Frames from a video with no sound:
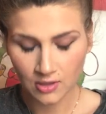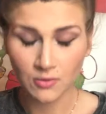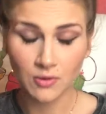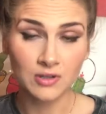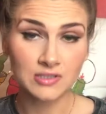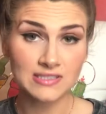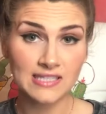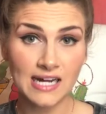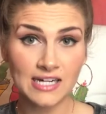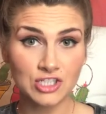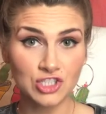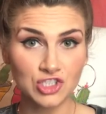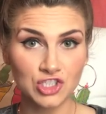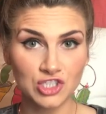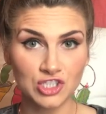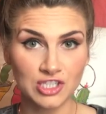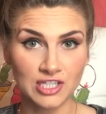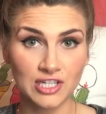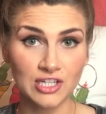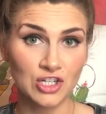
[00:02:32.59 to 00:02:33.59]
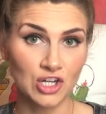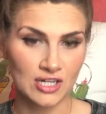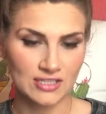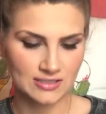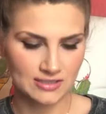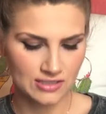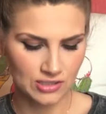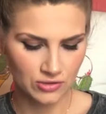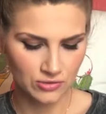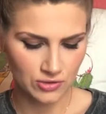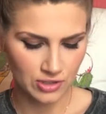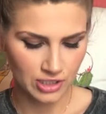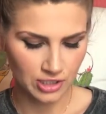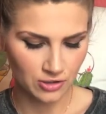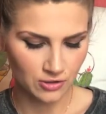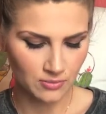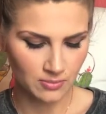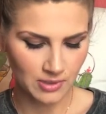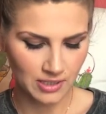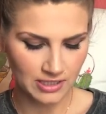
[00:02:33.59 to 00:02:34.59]
well, it's actually not so
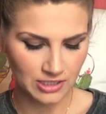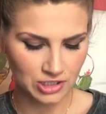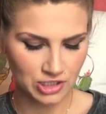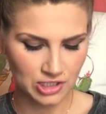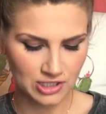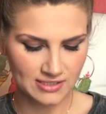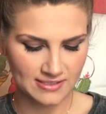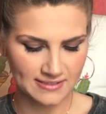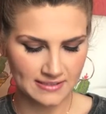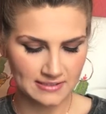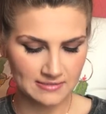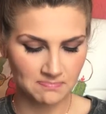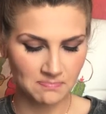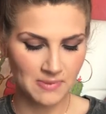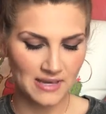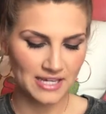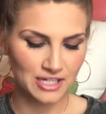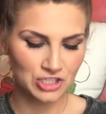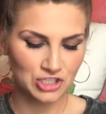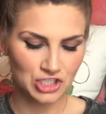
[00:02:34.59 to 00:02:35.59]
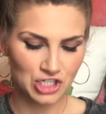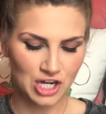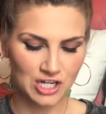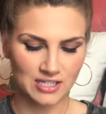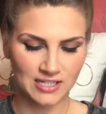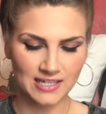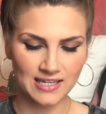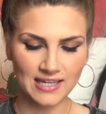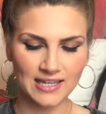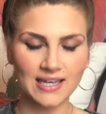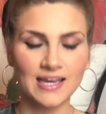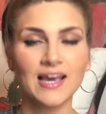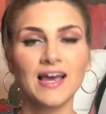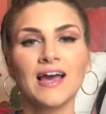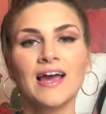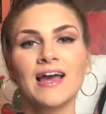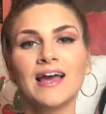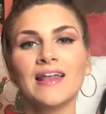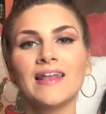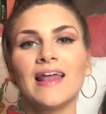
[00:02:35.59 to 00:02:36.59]
little, but it's just this big chunky
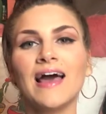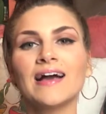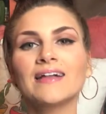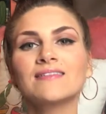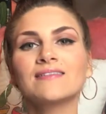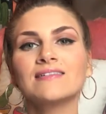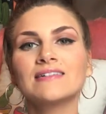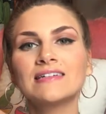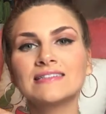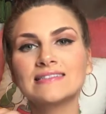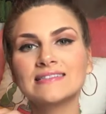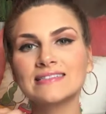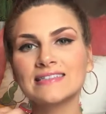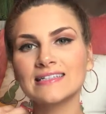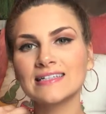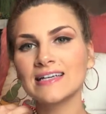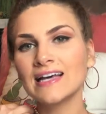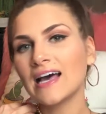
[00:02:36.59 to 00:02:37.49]
necklace.